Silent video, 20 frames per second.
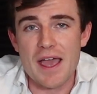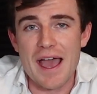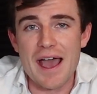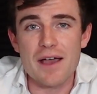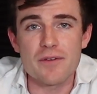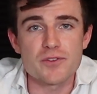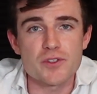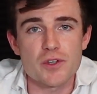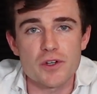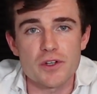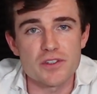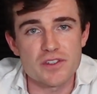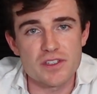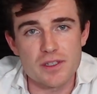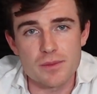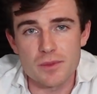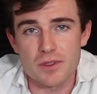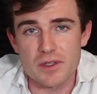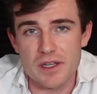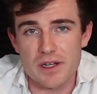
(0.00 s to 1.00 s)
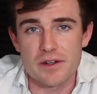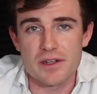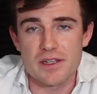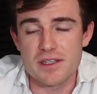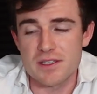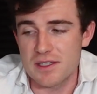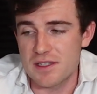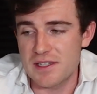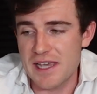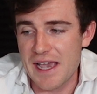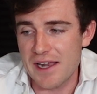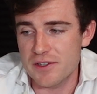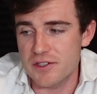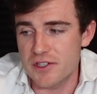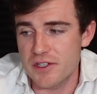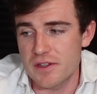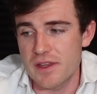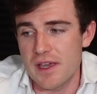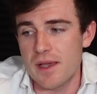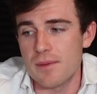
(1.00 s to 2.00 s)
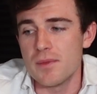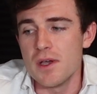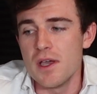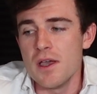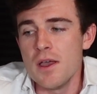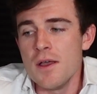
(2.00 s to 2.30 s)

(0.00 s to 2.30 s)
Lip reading: have certain similarities attached to them.